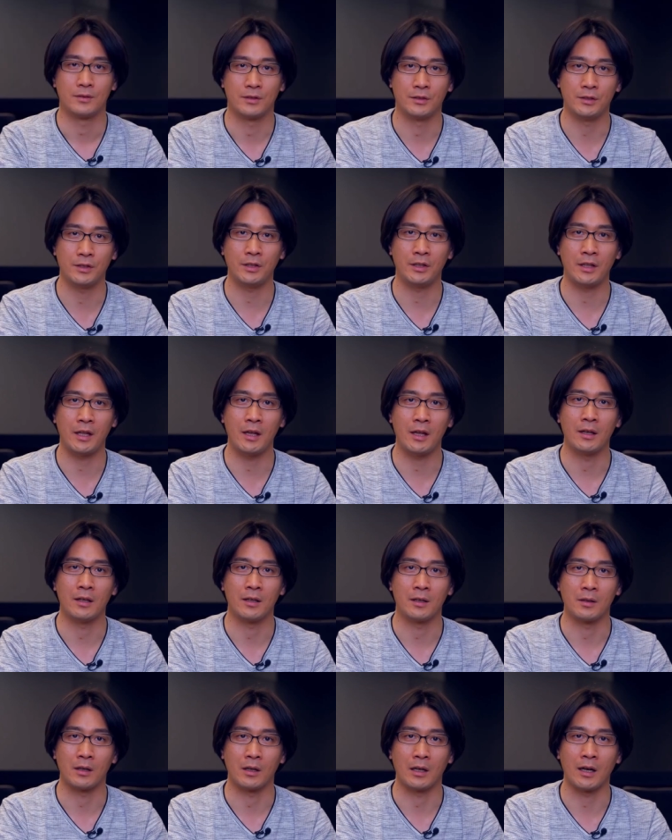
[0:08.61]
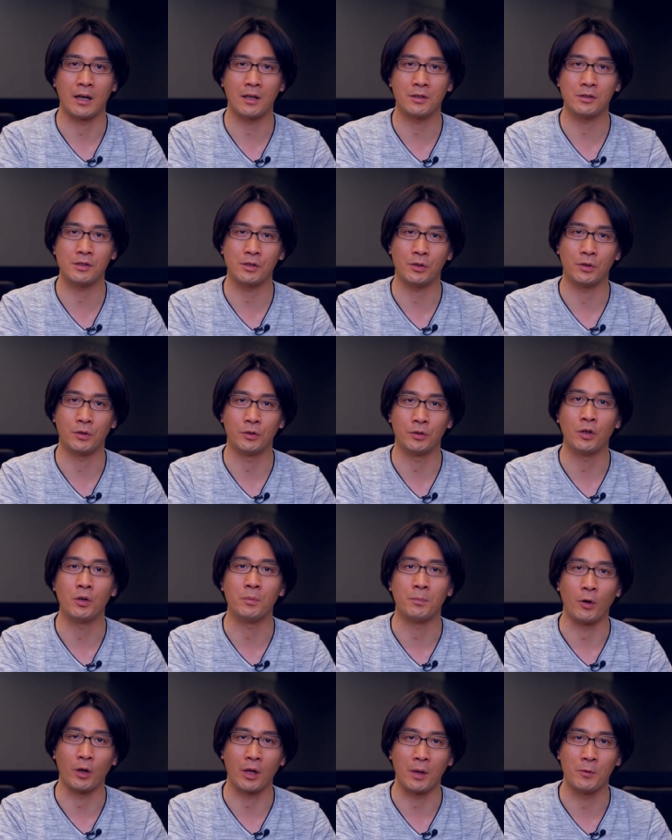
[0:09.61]
Next, I would like to talk
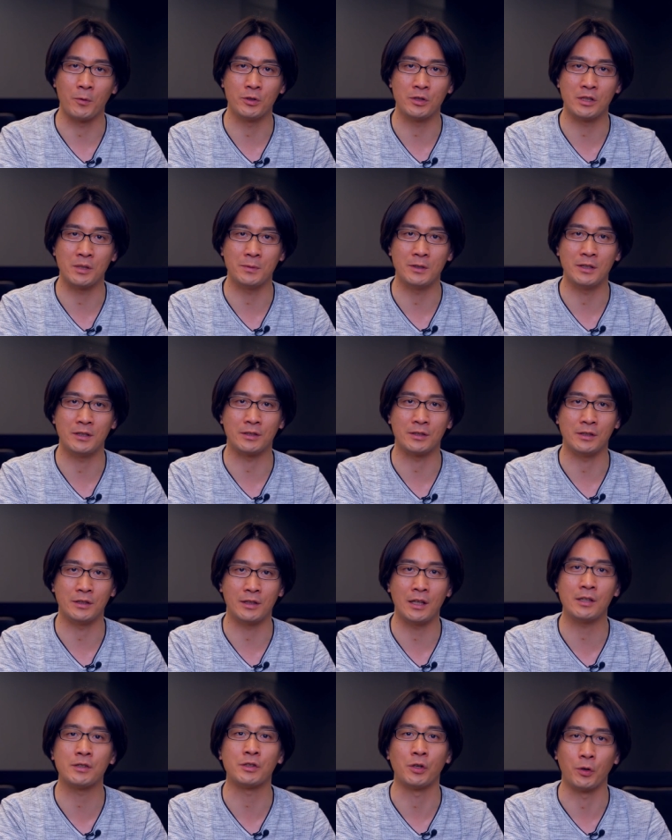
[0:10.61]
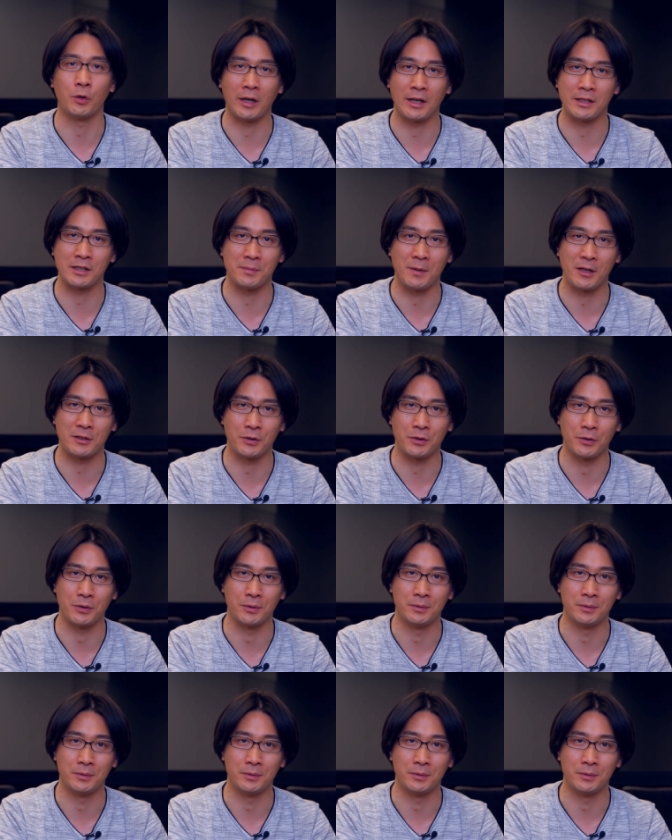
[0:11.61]
about the Pokemon gyms in the Galar region.